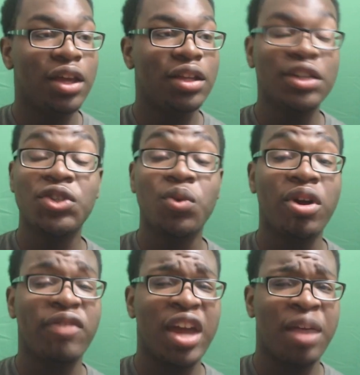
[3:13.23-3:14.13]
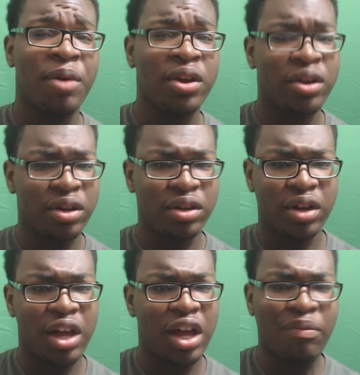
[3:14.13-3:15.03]
this is a rough game out here.
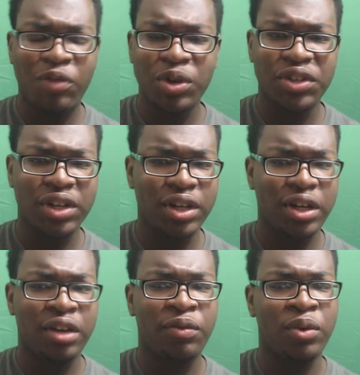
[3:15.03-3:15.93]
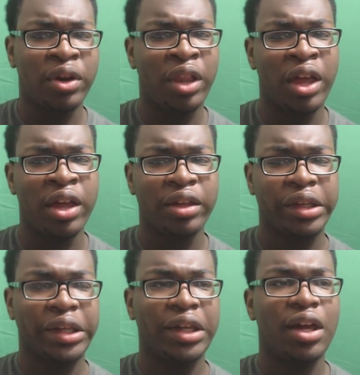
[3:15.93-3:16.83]
I'm fortunate enough where like
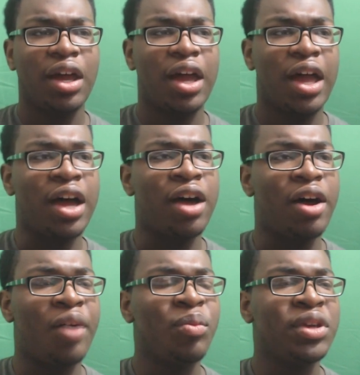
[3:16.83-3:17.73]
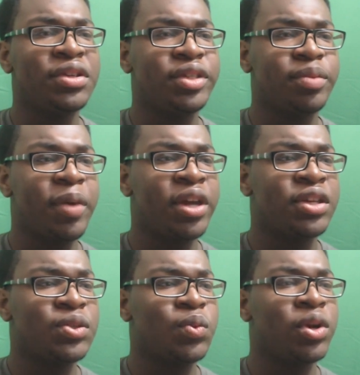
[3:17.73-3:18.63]
I- am in a
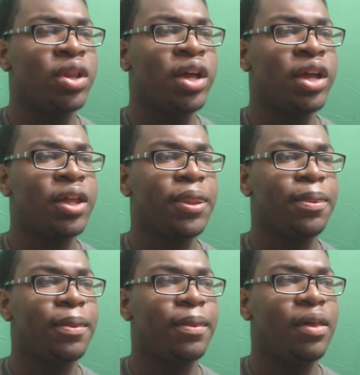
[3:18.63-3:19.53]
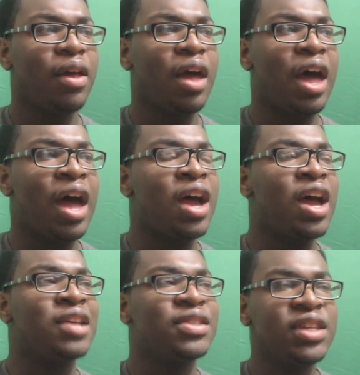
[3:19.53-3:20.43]
space where like I-,
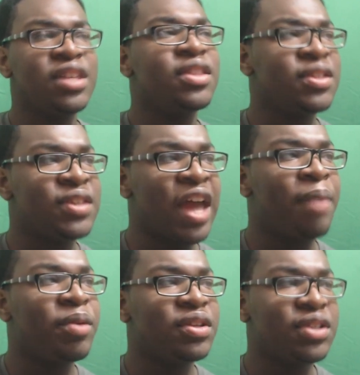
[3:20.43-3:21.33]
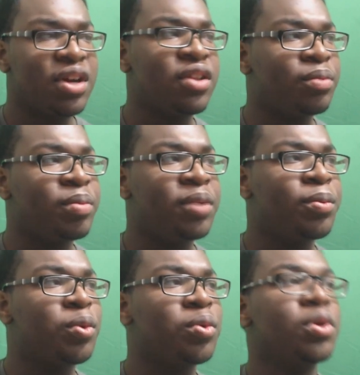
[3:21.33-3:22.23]
I see this happening to other
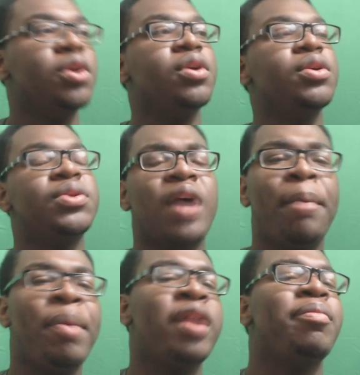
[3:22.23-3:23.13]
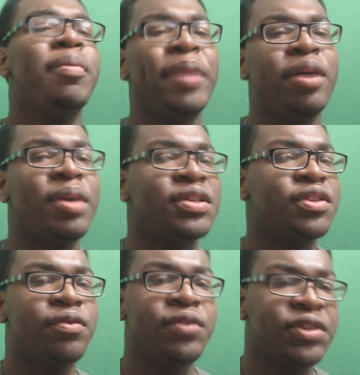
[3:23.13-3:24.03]
people, so I better prepare
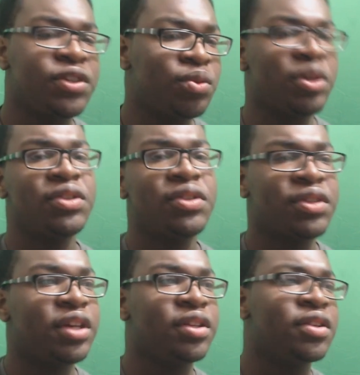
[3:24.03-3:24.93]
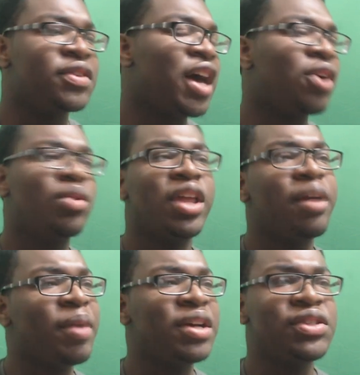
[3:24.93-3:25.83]
myself for situations like this. I don't let
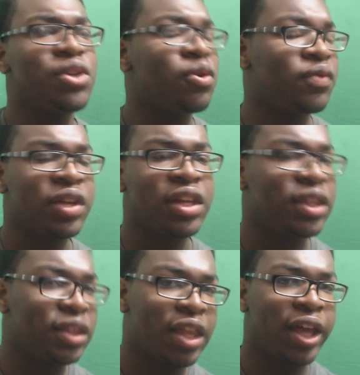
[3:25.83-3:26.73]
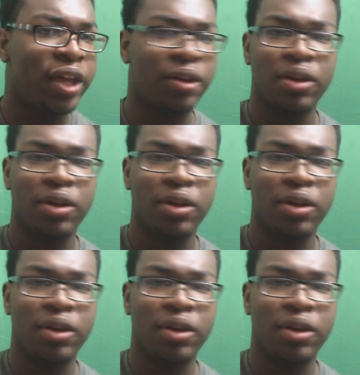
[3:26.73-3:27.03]
myself get like